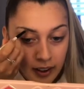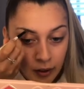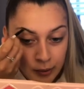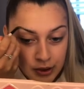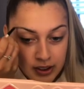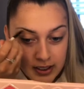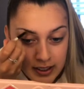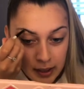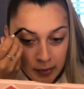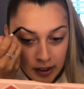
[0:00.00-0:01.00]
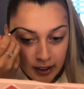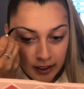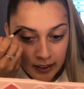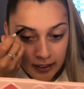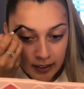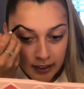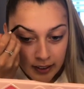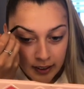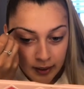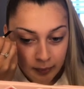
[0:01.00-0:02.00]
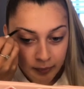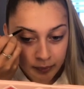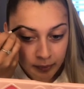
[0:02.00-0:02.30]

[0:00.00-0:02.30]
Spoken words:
I always used to say to my gran, can